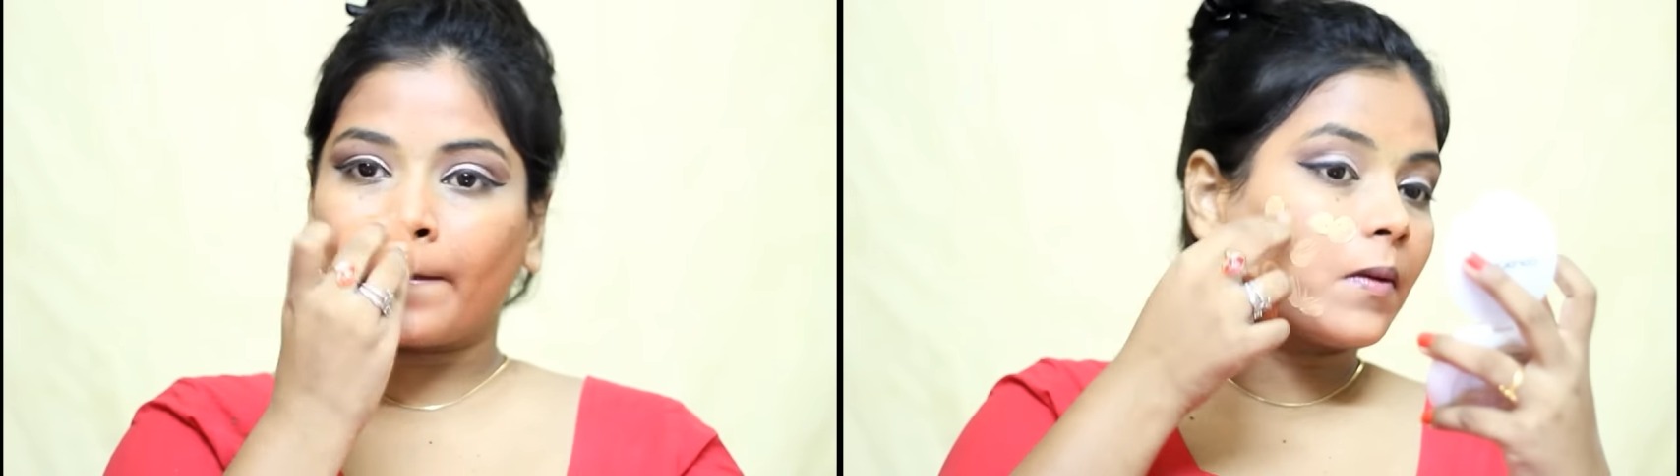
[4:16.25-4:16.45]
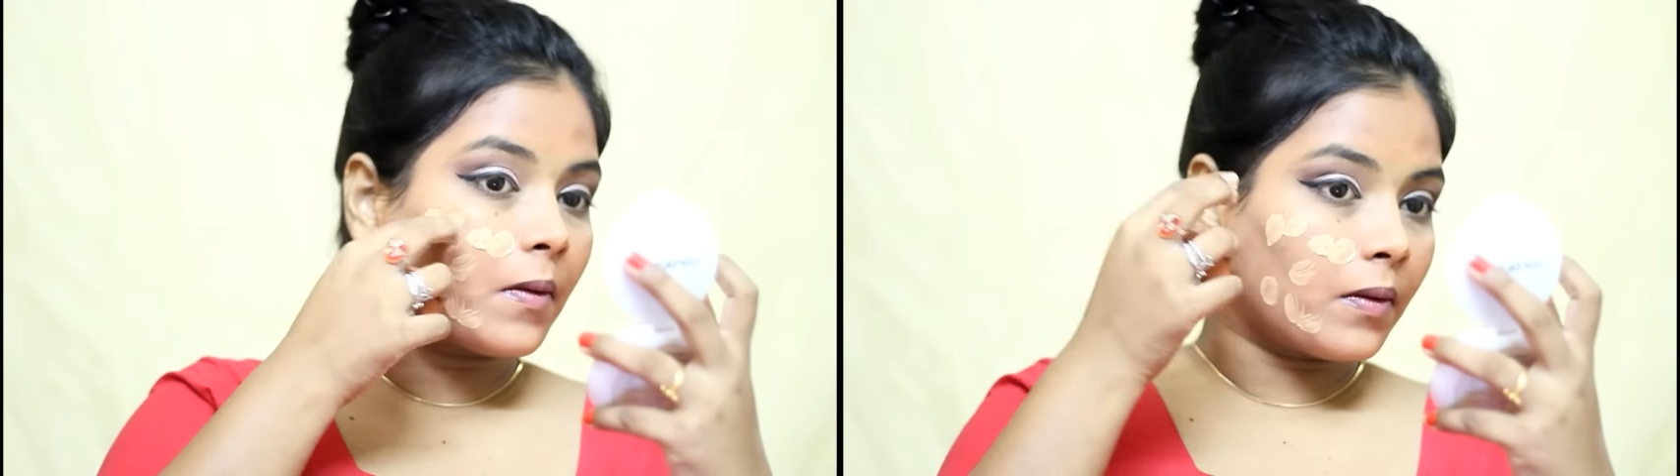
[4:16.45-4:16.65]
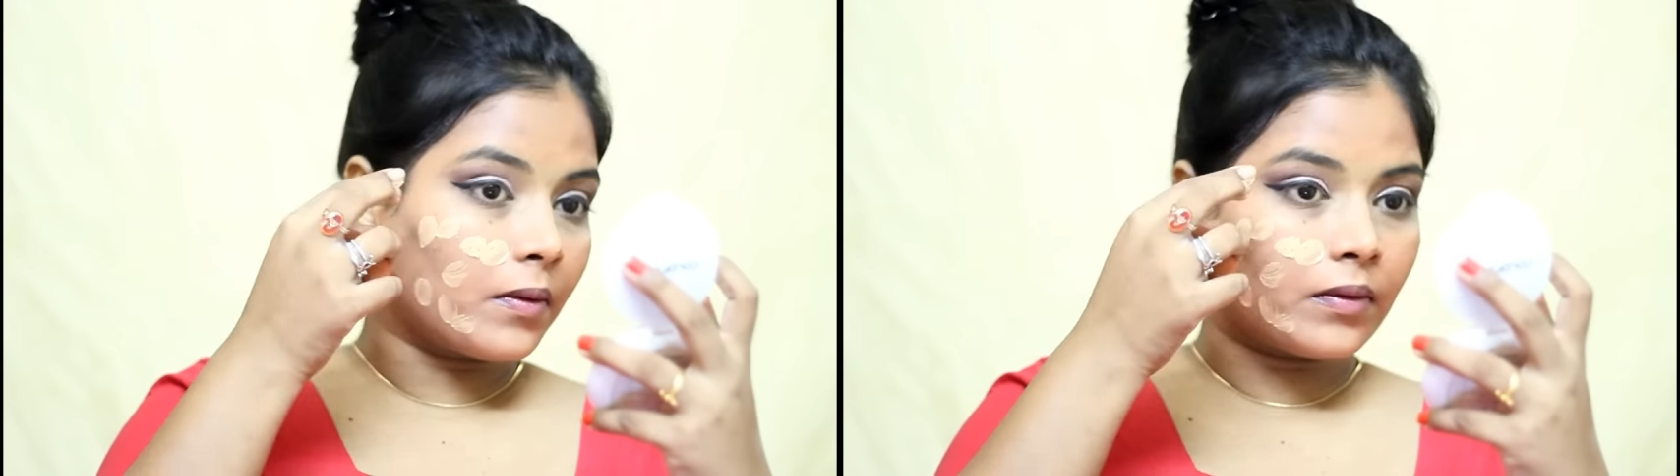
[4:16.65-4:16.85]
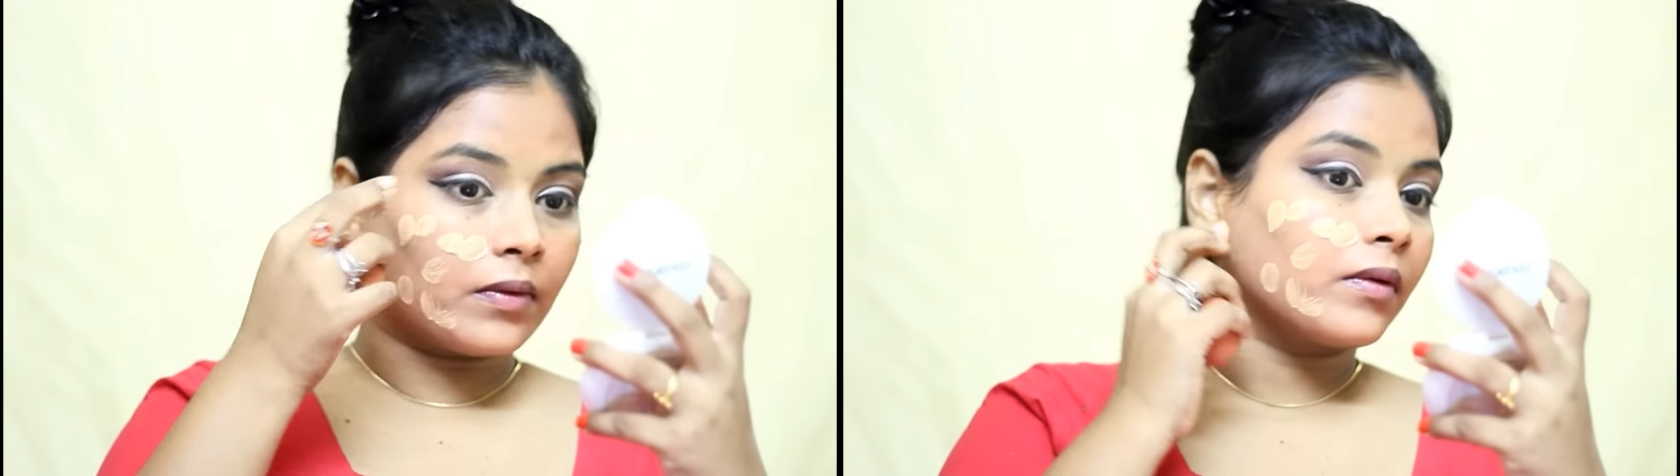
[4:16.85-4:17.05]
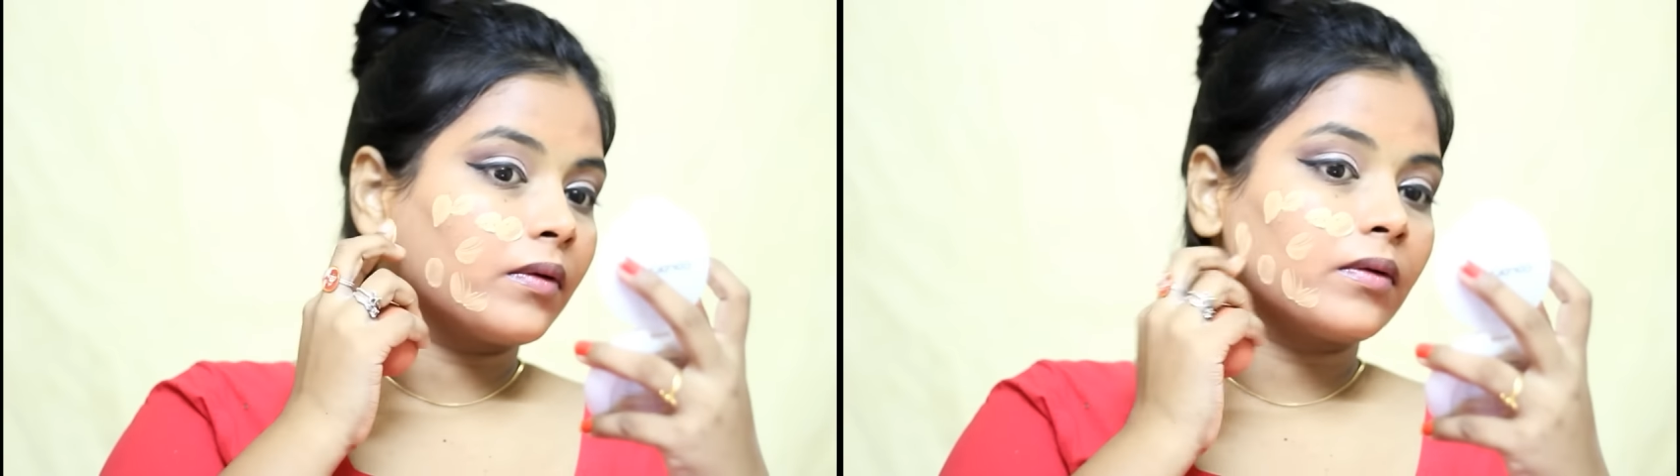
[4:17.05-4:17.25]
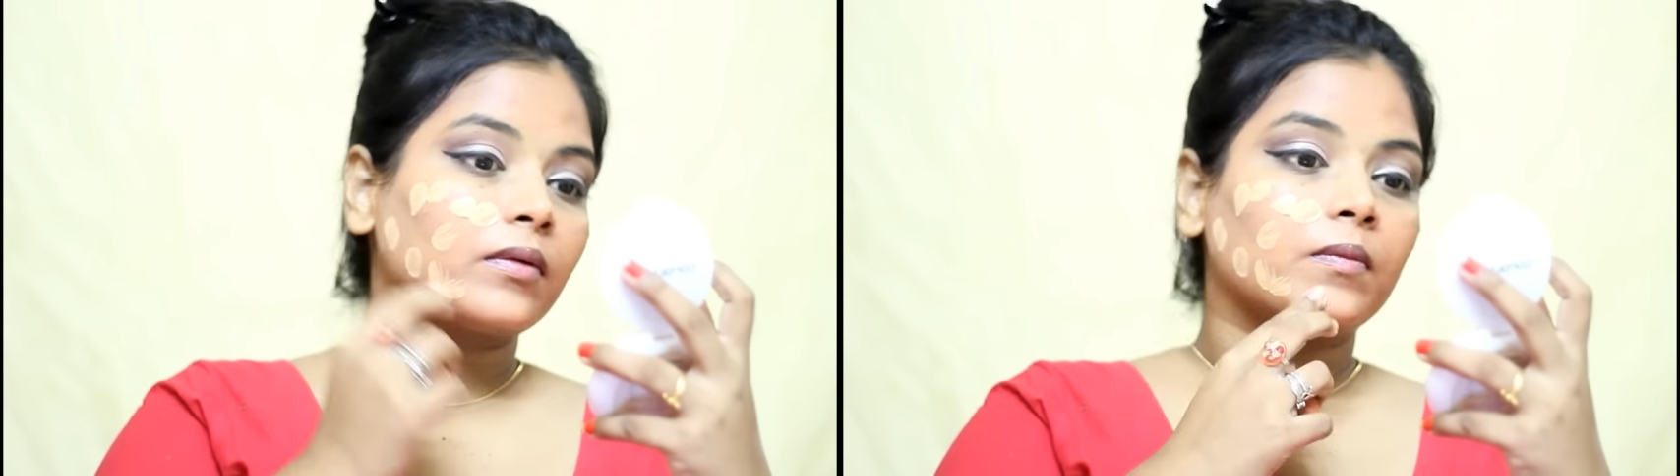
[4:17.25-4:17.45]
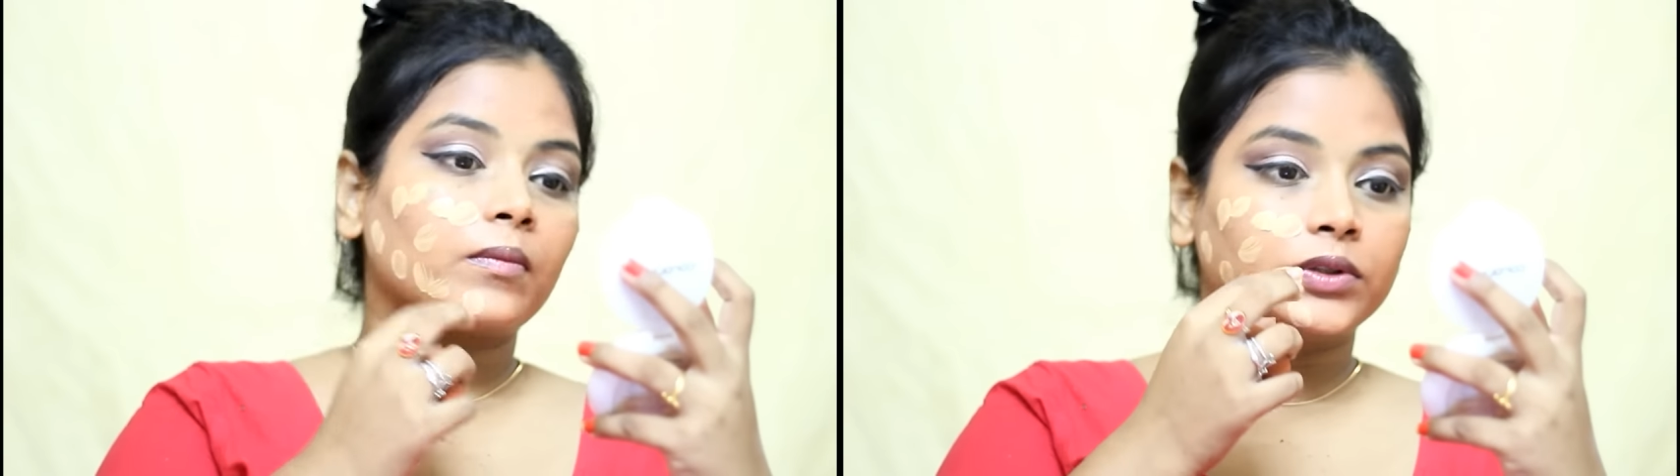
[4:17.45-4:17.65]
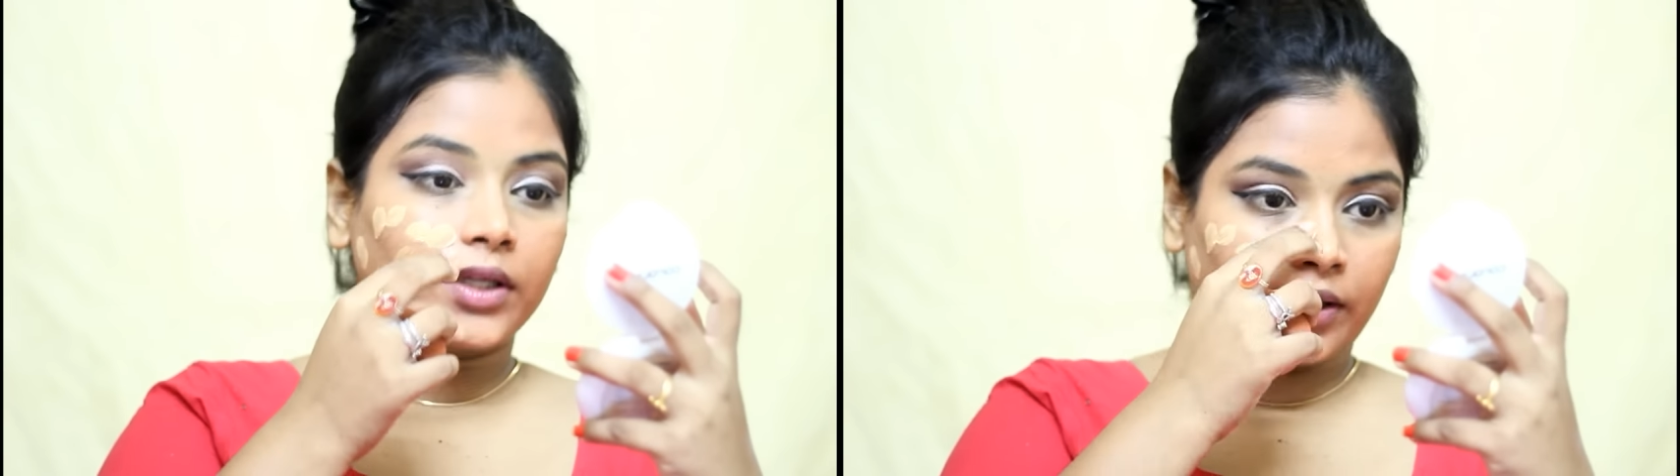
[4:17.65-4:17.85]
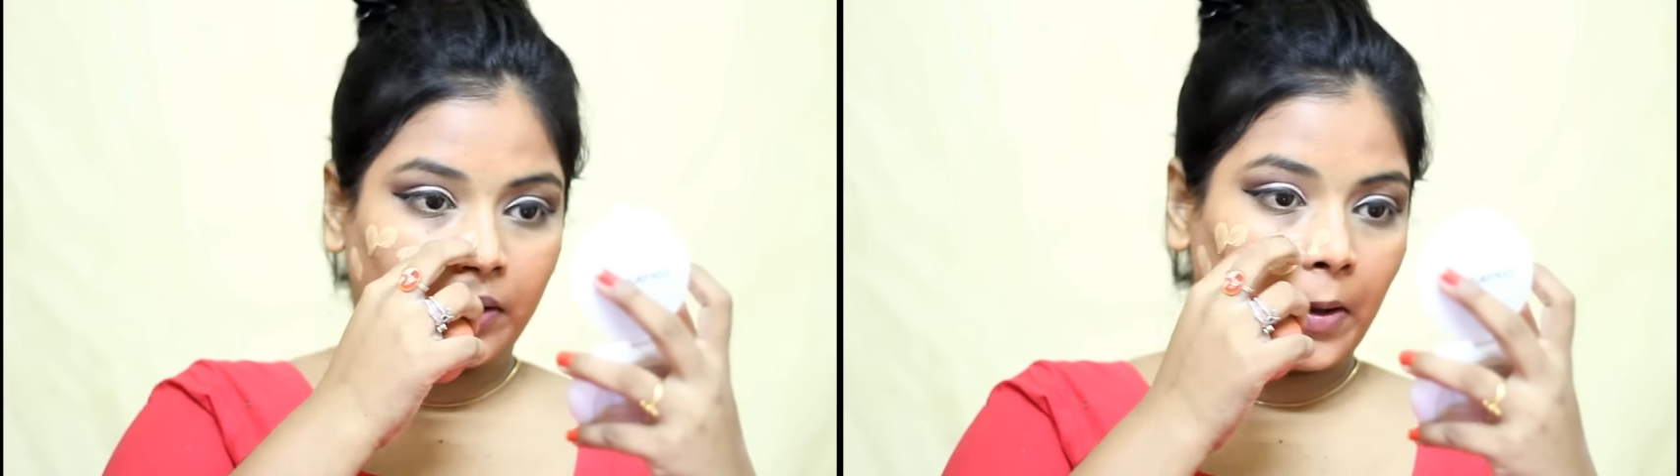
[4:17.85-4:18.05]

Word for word: not look cakey or bad.